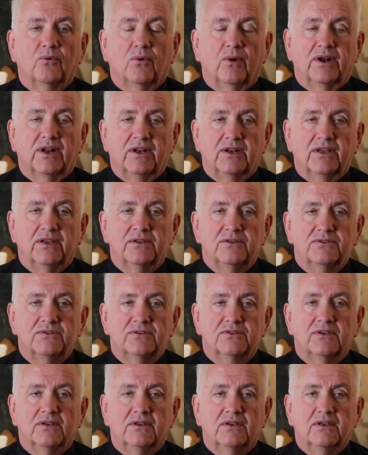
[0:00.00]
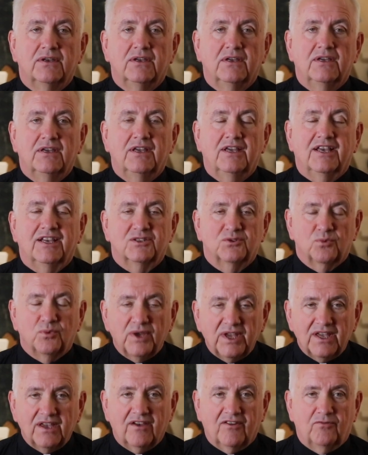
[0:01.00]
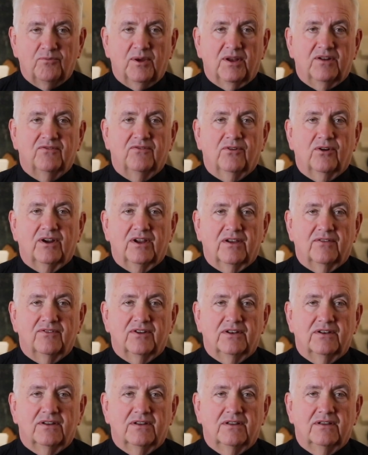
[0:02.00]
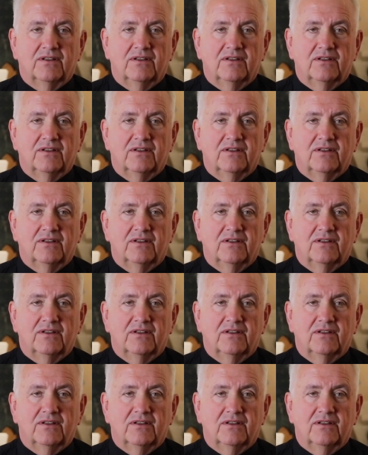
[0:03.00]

what it is, as we have been forgiven,